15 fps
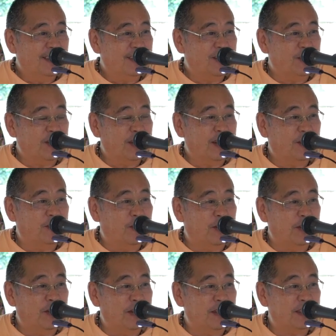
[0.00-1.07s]
so they have
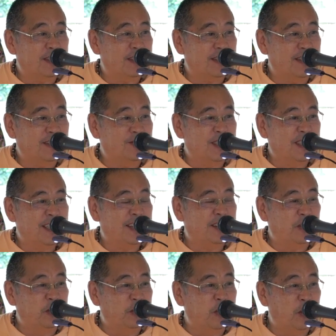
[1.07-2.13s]
more or less, uh, we say
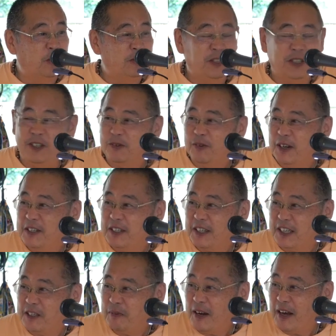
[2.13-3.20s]
they're ghosts in one
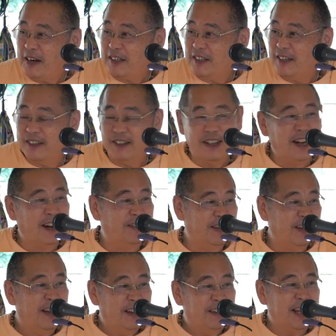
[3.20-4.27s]
sense, but actually they
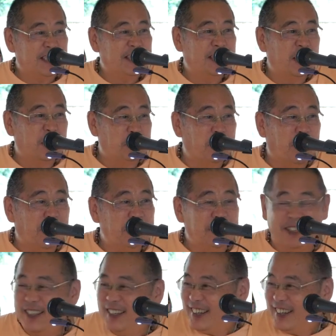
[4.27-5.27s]
have, that's their body.